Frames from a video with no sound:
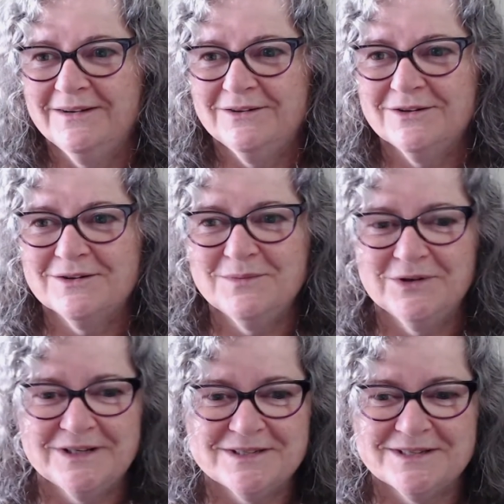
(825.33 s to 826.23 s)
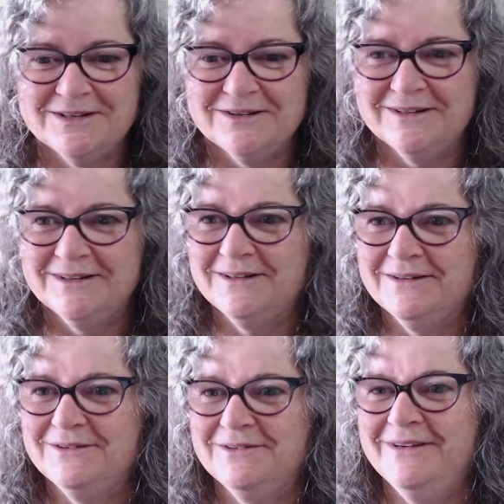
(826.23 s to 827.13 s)
Oh, good morning, Sarah.
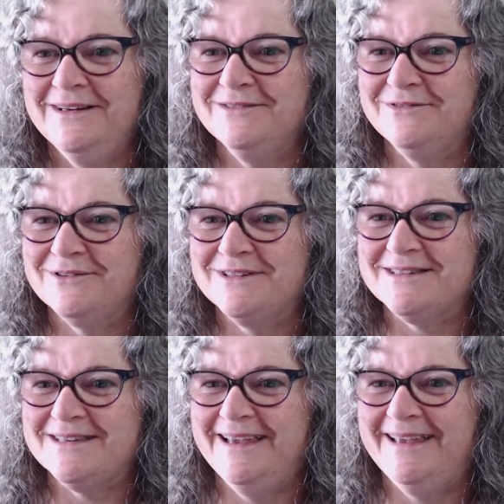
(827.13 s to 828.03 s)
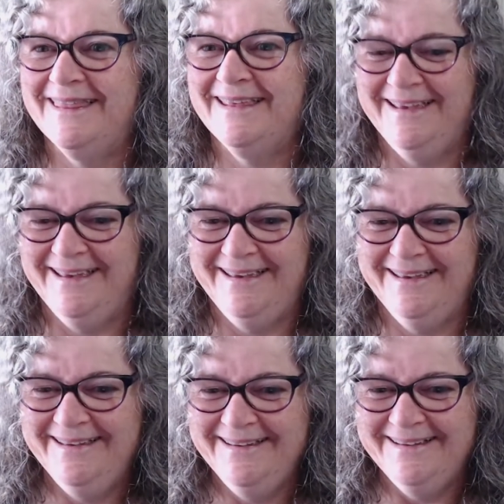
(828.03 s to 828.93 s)
Wonderful to see you
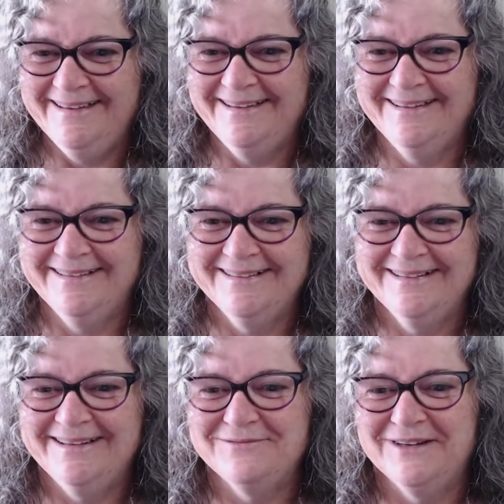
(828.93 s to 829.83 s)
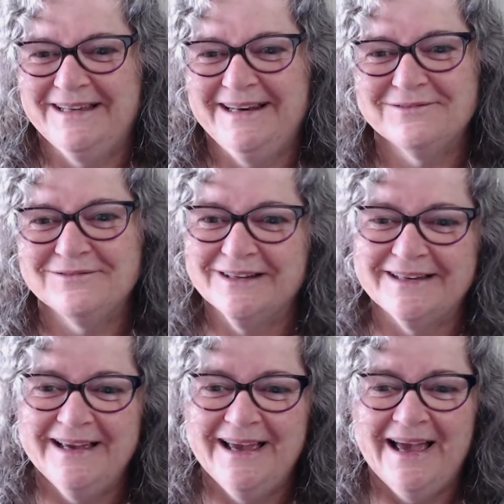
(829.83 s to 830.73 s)
there. Lovely,
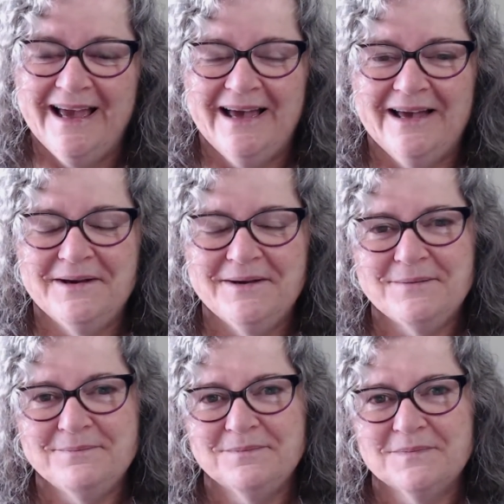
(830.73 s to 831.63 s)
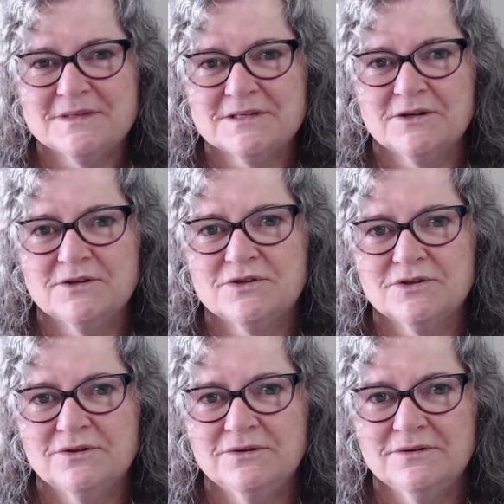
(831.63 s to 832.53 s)
lovely. So
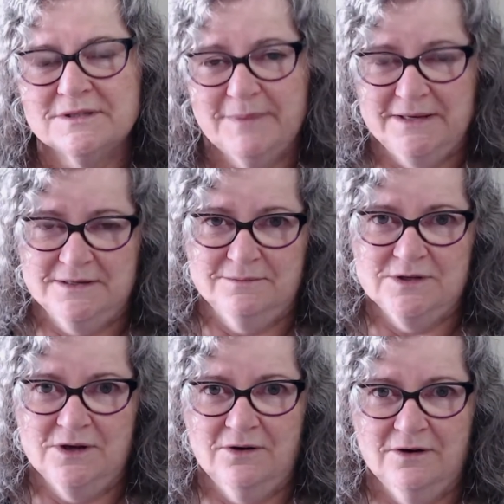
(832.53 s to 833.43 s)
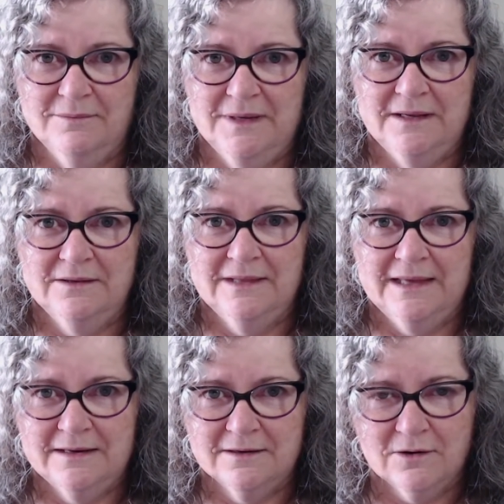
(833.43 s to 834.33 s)
do spend some time in
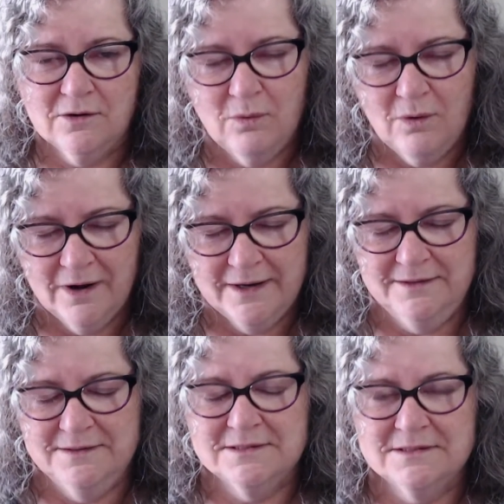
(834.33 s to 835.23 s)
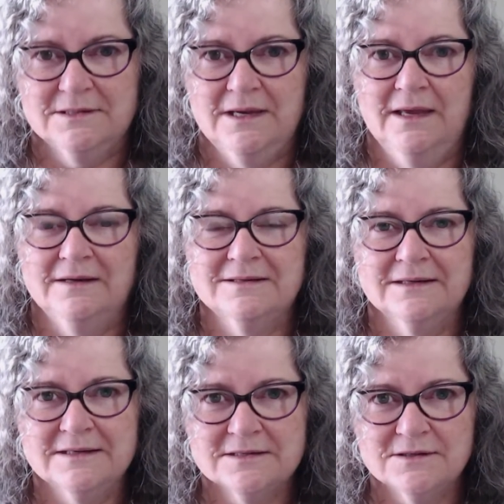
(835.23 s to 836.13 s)
that quietness and
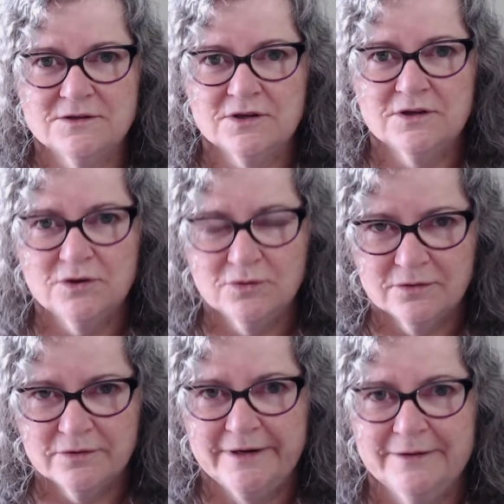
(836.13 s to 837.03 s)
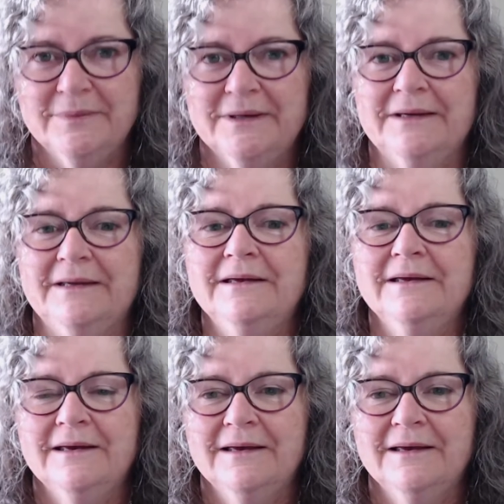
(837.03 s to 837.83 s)
listen to your inner being.